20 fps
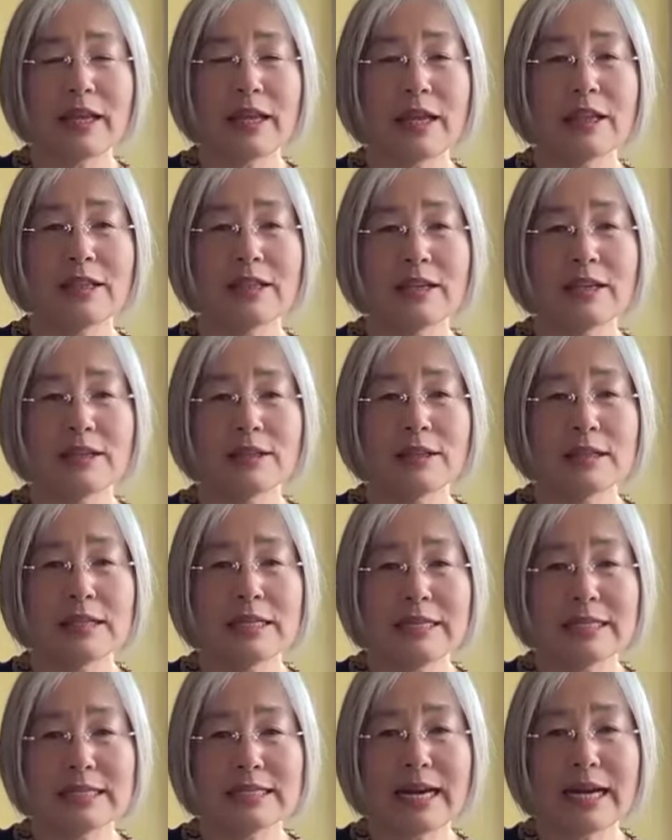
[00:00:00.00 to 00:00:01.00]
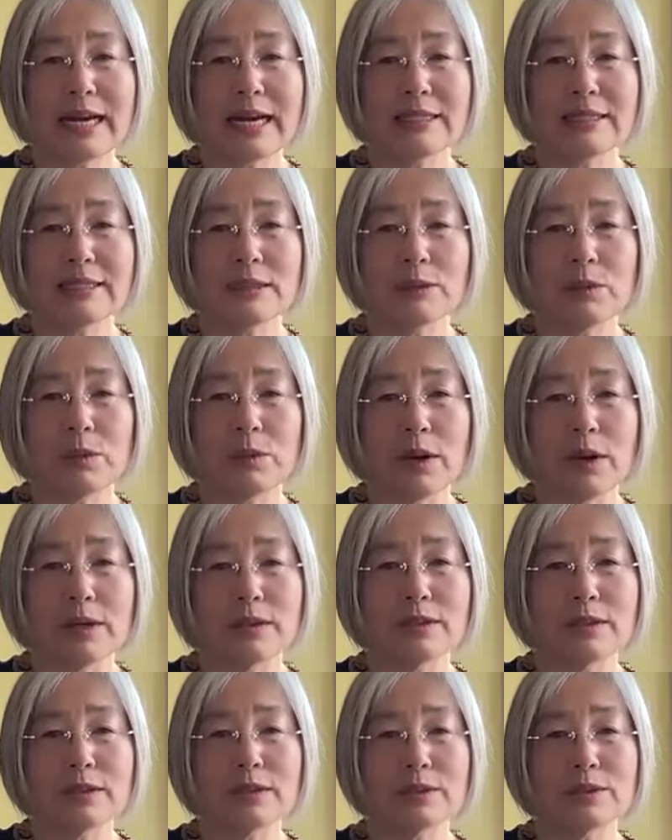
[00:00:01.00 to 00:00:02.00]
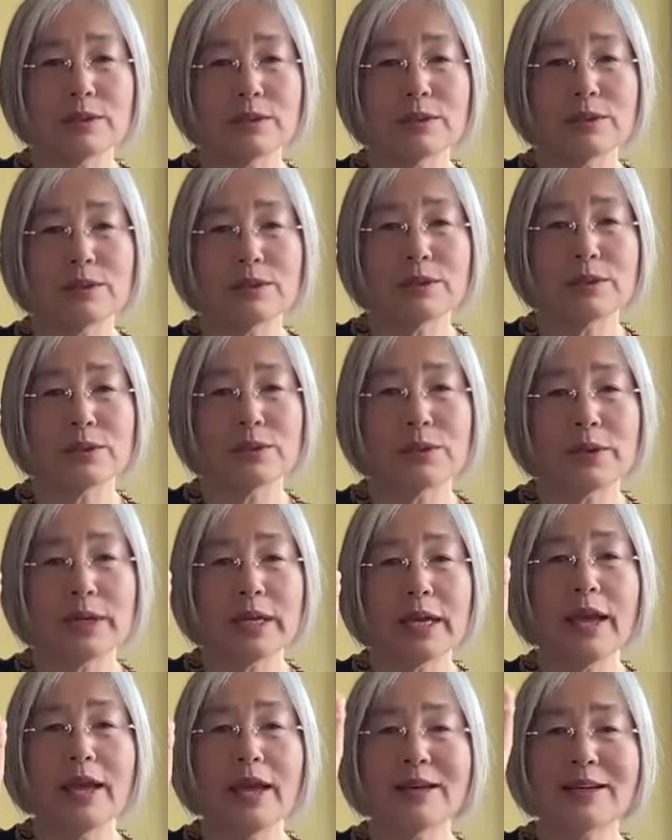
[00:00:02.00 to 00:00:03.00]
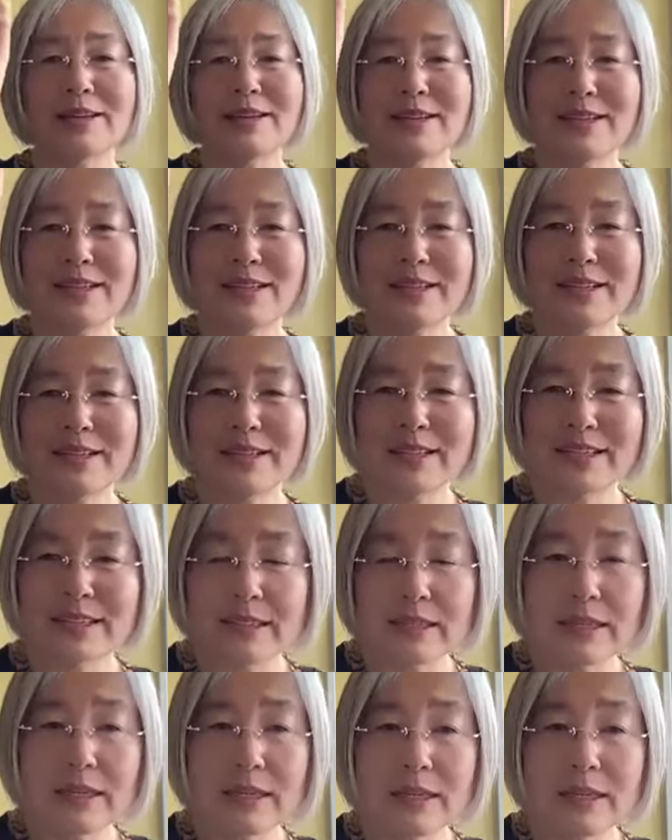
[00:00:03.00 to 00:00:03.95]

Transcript: then inside 1, 2, 3, good.